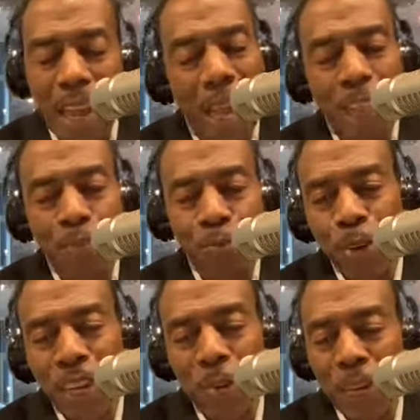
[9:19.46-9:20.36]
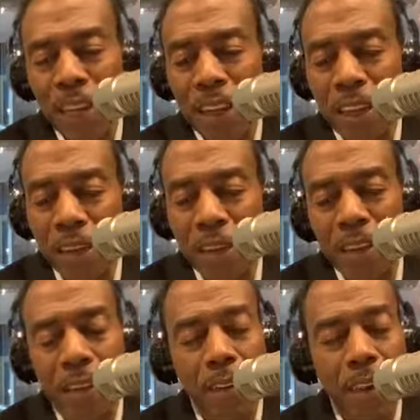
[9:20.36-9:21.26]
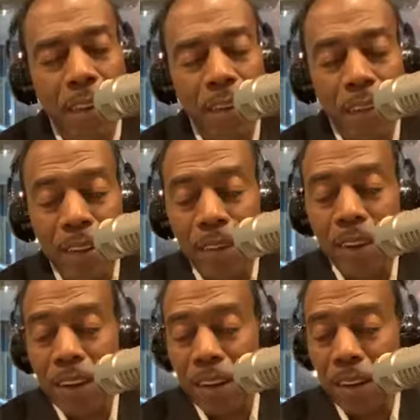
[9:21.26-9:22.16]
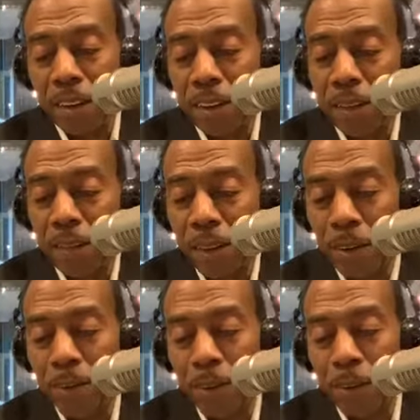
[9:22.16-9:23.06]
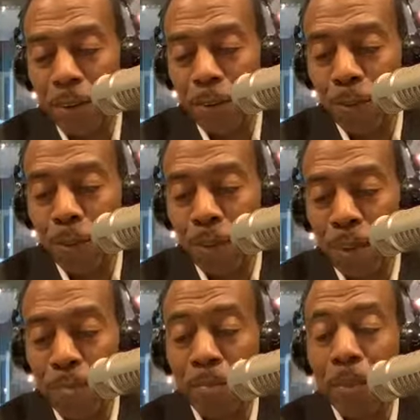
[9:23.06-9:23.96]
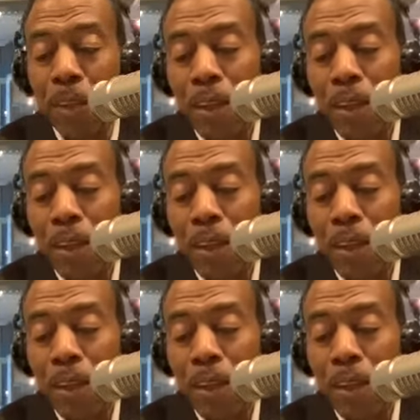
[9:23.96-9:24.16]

I was free with Kizzy. I think they said that in uh, one of those shows, Roots or something.